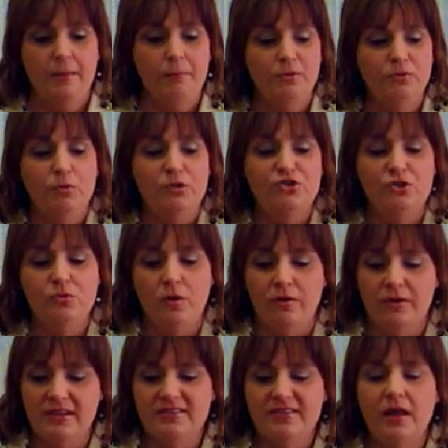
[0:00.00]
But what you
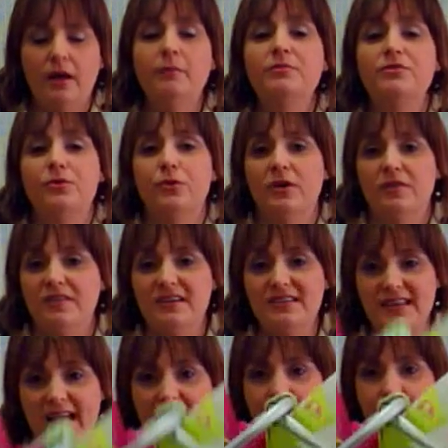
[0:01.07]
want is some sort of
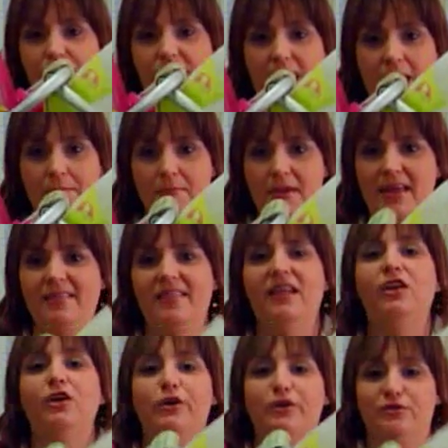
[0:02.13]
container to keep them in
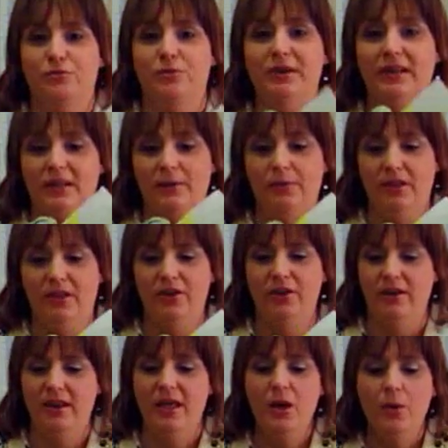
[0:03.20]
that looks really, really
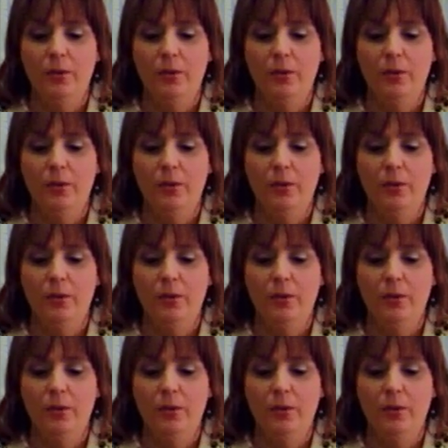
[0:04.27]
good.